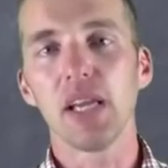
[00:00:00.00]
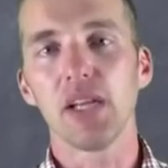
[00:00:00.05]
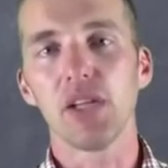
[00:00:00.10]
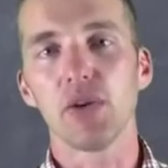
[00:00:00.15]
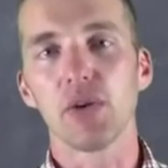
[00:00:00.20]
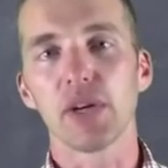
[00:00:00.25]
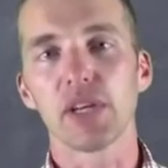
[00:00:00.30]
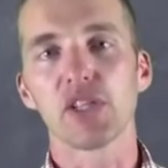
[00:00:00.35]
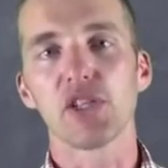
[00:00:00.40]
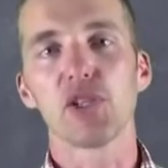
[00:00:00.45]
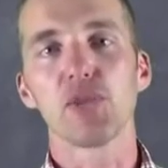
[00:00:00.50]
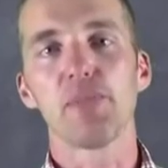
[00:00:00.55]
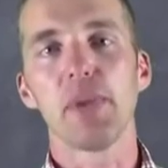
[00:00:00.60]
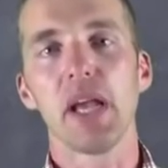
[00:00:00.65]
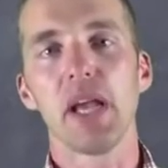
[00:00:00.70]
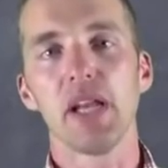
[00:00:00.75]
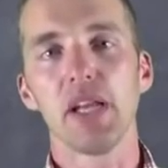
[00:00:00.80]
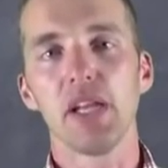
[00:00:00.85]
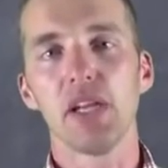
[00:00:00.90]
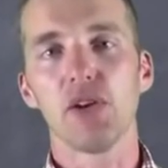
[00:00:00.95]
in, you're
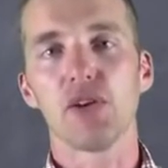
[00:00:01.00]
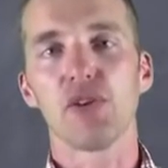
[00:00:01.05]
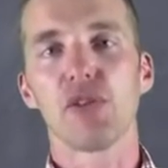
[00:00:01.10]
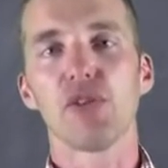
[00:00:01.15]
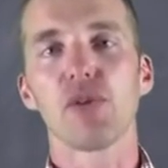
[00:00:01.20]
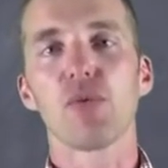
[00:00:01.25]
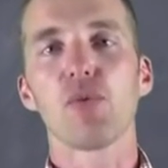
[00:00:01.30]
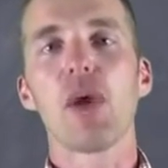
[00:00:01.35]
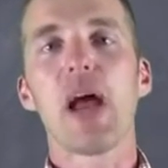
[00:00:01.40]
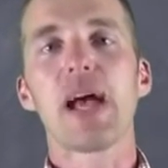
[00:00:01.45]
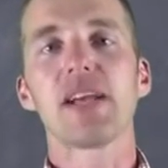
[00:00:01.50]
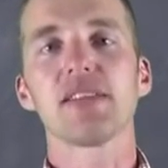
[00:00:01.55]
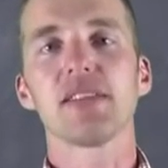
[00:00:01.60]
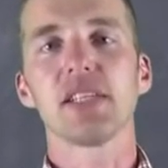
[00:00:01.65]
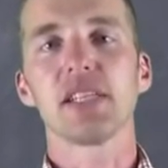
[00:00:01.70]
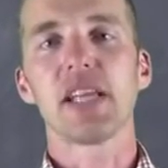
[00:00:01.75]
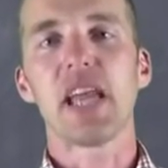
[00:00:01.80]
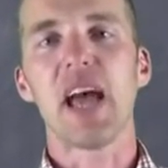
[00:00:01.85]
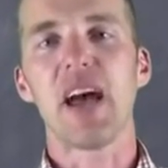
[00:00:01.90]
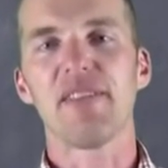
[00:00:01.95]
expanding your
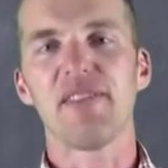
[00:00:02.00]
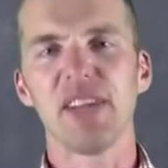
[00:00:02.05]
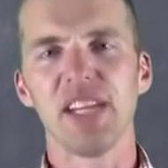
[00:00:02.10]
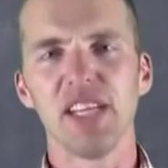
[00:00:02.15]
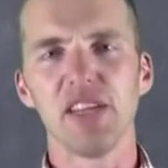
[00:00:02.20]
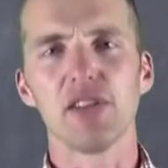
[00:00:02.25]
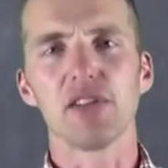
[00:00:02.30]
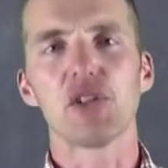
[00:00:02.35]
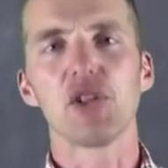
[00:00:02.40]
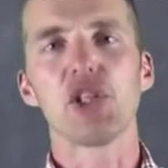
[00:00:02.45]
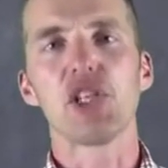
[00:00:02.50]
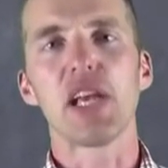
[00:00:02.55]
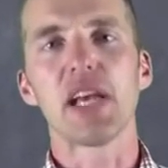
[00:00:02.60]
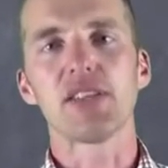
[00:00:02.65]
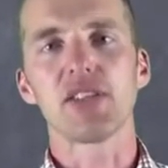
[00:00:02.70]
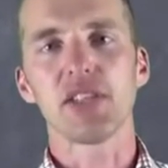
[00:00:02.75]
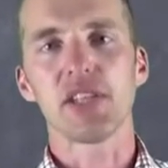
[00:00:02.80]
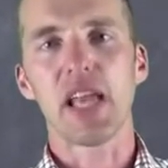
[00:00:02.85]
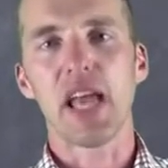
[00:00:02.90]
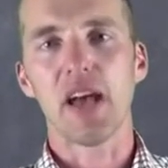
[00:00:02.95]
thoracic cavity, your
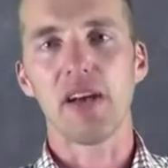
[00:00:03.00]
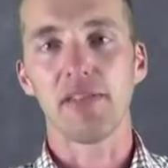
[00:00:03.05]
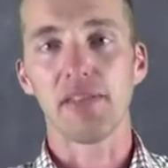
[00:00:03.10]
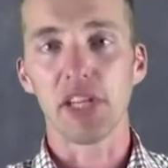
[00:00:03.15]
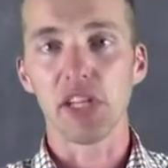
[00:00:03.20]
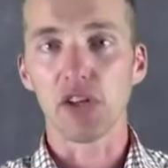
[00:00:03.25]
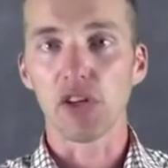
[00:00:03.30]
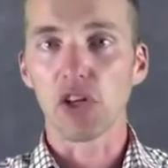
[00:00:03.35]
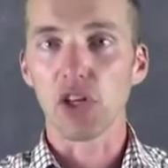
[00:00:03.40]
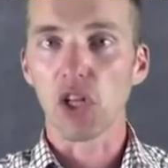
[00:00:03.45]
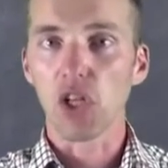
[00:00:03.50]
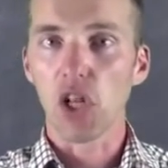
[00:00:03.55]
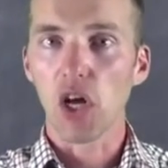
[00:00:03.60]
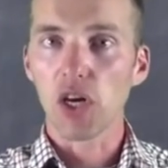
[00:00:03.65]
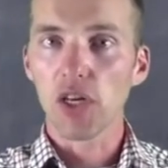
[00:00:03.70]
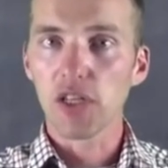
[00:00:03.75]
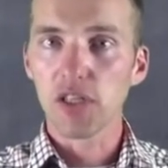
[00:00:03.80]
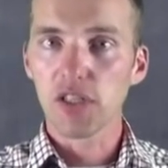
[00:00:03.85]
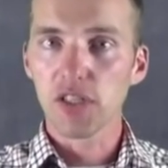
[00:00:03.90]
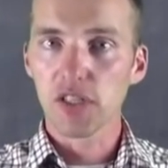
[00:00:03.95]
chest cavity, your
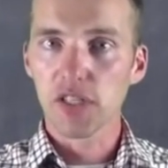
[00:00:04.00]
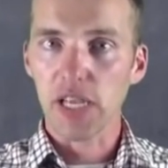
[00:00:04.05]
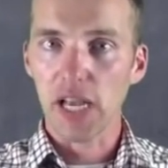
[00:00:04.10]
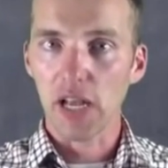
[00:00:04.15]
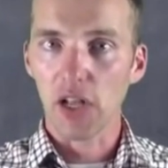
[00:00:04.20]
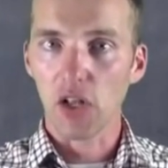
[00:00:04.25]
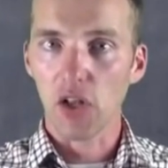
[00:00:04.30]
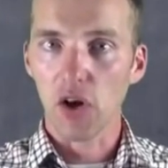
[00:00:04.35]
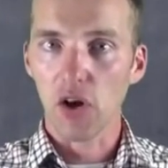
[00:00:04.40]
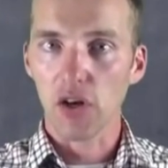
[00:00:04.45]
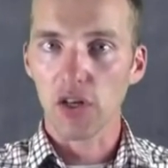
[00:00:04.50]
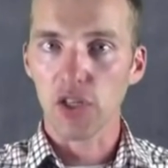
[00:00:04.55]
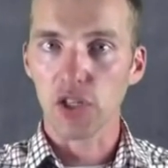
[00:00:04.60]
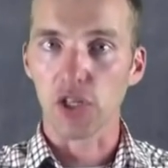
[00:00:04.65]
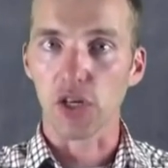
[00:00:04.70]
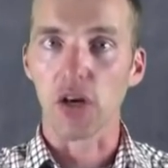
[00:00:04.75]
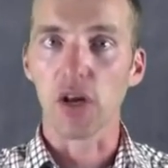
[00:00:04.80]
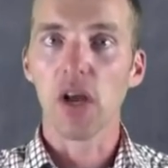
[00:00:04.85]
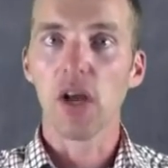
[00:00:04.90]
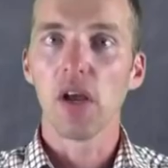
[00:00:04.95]
lungs get
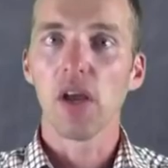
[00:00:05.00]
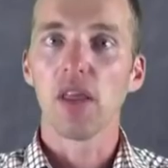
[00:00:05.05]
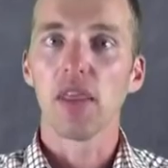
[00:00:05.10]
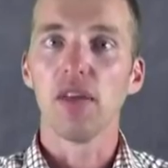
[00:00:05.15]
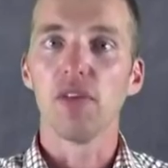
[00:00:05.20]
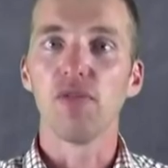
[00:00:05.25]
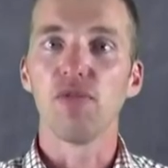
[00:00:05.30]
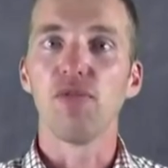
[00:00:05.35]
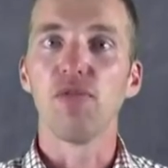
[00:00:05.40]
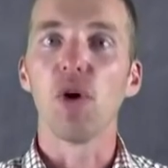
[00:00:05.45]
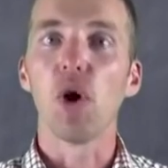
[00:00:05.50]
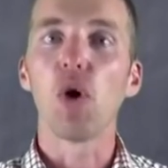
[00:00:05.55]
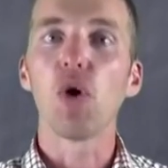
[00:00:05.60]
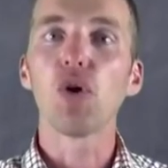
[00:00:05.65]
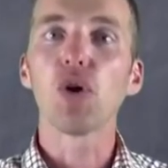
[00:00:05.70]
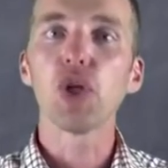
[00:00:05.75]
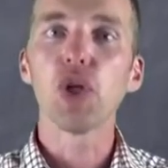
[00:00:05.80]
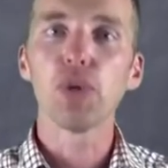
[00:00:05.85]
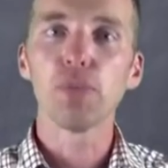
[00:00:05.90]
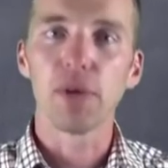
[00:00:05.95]
larger. The
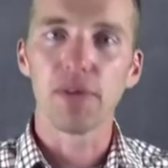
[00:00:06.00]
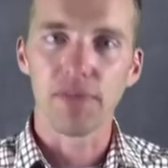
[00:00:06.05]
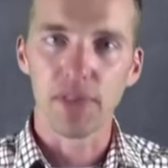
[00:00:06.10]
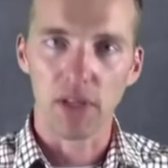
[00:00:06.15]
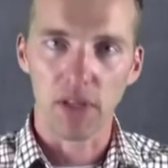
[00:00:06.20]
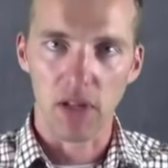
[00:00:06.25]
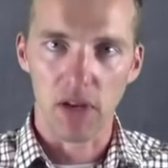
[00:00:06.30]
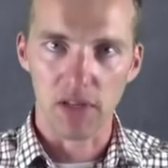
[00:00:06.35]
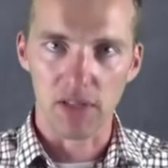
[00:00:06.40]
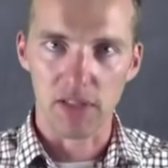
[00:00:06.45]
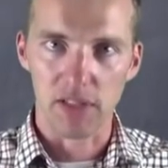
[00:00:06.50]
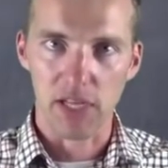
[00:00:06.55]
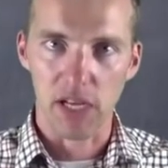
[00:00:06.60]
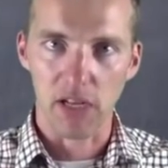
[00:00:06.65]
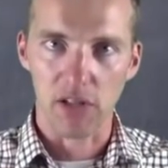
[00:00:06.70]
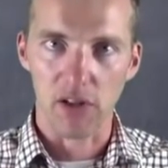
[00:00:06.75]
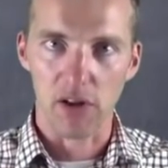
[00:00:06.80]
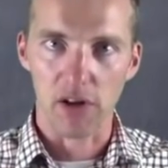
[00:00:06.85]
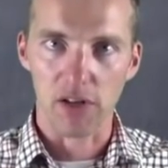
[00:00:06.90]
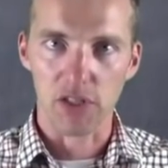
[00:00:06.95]
volume of the lungs
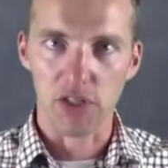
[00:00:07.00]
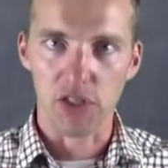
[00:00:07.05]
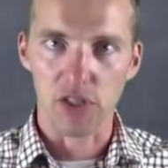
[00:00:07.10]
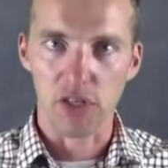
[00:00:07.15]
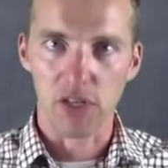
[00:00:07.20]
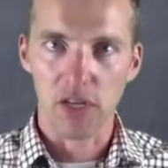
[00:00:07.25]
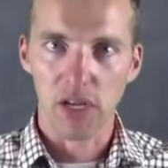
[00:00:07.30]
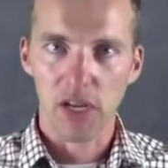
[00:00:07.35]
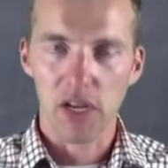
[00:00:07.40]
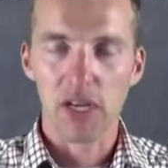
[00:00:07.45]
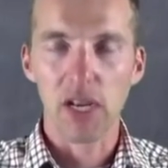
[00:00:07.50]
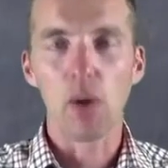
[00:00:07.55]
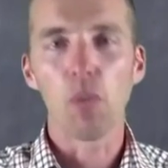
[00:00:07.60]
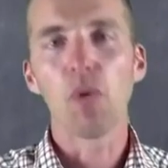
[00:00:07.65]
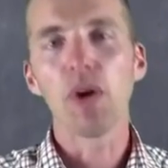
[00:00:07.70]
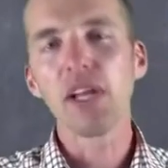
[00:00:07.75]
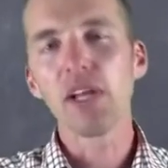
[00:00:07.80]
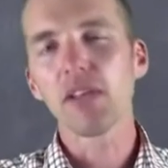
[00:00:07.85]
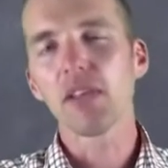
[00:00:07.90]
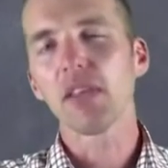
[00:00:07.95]
get larger. Now,
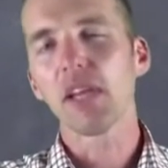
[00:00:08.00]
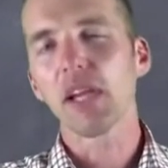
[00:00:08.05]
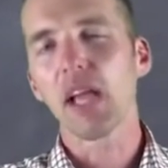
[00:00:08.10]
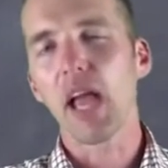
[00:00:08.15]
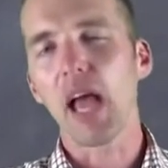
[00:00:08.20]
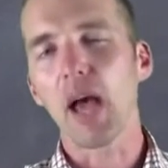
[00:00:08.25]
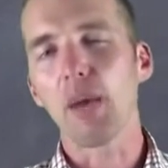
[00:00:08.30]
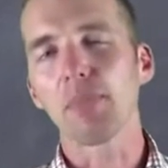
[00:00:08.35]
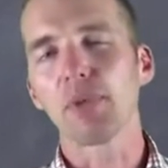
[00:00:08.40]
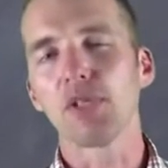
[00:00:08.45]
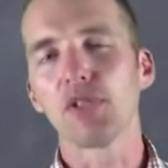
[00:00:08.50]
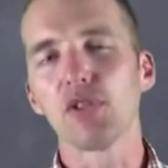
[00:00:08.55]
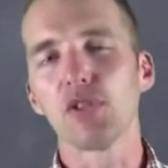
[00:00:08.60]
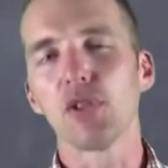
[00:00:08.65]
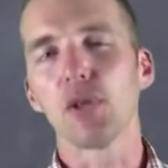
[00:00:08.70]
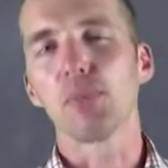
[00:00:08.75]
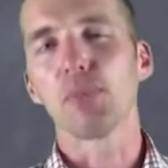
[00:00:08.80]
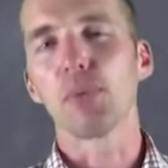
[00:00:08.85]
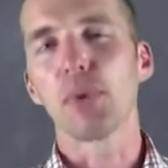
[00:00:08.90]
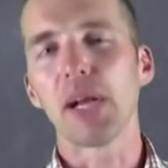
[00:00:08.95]
what do you think happens
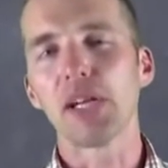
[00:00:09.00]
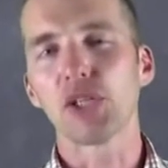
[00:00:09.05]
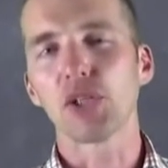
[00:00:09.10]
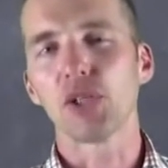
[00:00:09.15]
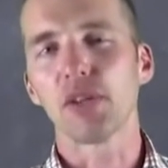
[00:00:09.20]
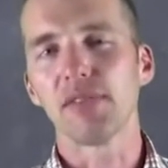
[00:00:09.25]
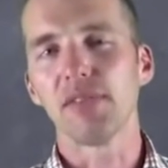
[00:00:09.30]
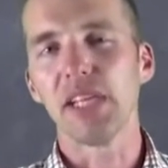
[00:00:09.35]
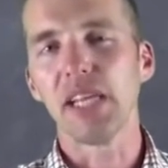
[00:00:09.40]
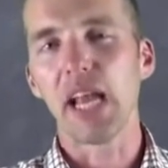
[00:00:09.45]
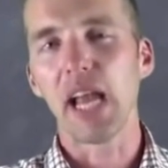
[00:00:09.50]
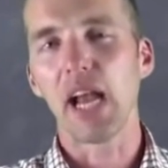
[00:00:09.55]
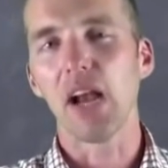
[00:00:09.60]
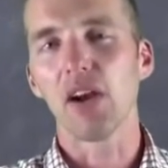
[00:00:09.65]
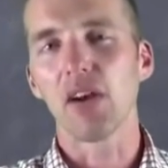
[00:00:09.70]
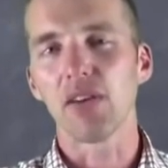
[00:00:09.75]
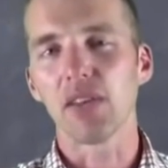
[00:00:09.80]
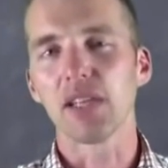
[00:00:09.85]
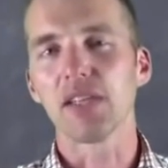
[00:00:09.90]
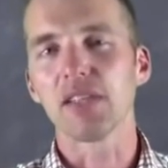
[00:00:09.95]
to the pressure of the
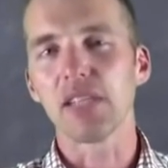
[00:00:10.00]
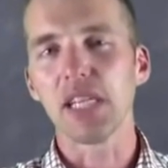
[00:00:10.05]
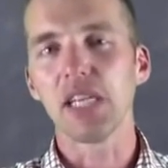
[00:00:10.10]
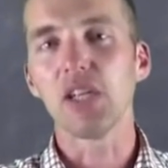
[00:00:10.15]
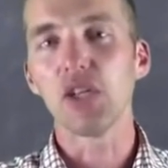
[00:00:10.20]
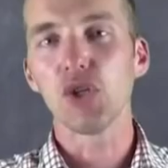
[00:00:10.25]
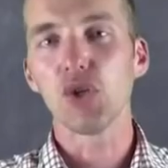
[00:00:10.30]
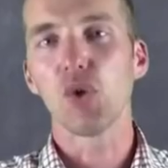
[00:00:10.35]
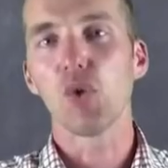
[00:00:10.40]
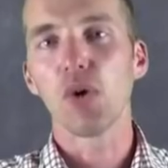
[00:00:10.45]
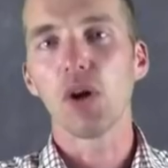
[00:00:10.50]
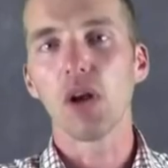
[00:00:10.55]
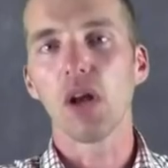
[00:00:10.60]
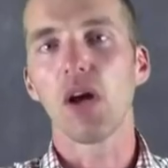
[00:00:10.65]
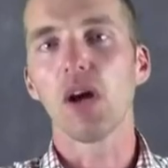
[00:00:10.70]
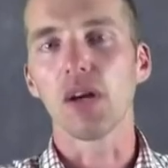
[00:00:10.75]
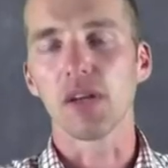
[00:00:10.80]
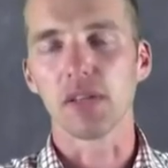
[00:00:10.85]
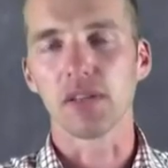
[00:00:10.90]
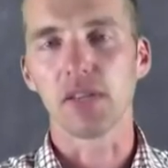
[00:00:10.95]
air that's in your
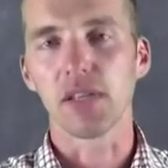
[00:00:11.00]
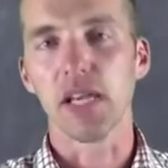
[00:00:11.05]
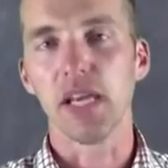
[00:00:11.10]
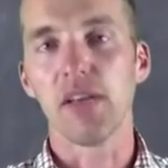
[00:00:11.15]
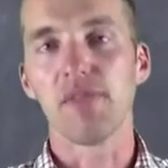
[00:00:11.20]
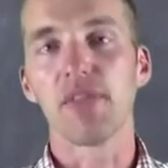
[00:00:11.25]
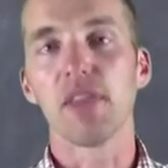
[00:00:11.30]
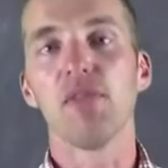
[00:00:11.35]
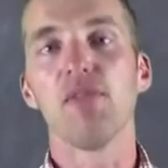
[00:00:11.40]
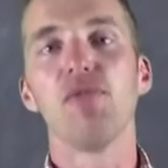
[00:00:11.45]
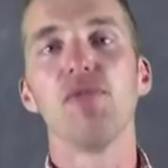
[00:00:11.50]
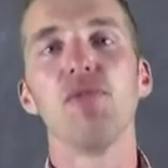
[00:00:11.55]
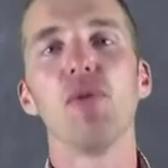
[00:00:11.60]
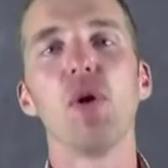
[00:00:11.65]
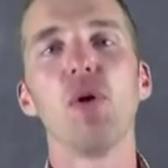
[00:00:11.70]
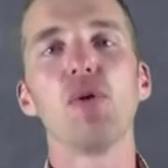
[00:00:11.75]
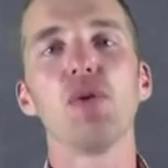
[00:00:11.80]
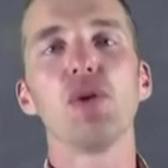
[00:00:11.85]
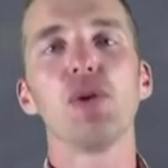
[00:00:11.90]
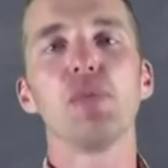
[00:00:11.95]
lungs if the
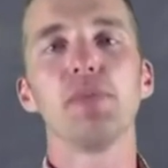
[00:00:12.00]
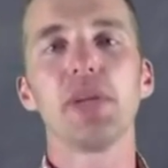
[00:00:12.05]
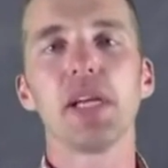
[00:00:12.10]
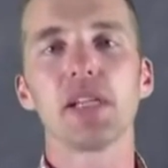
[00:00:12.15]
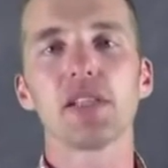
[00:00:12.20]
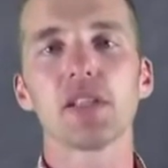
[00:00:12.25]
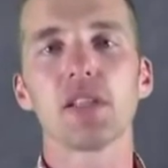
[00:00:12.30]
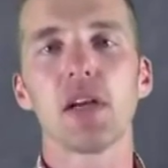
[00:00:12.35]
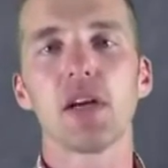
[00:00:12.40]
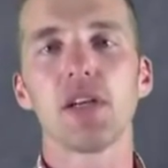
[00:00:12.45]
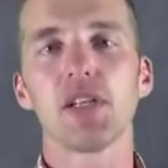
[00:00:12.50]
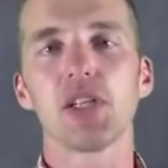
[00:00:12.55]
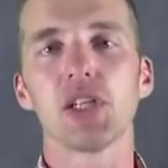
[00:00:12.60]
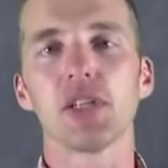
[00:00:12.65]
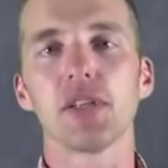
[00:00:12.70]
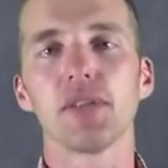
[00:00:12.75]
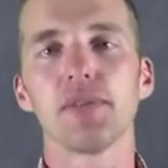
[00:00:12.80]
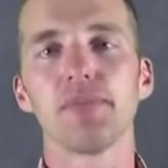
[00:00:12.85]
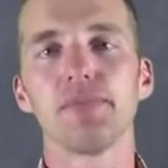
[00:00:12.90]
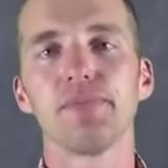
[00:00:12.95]
volume gets
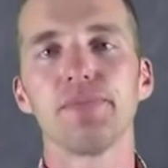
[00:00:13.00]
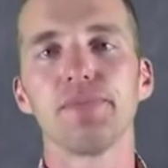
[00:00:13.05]
larger?